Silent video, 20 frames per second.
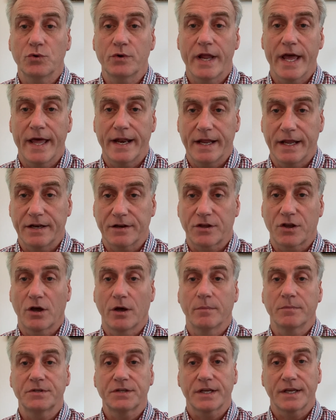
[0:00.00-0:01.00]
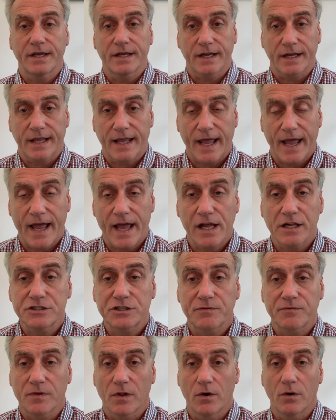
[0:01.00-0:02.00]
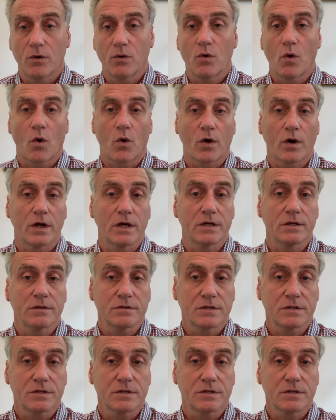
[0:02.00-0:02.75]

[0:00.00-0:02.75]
net income to get a cash flow or a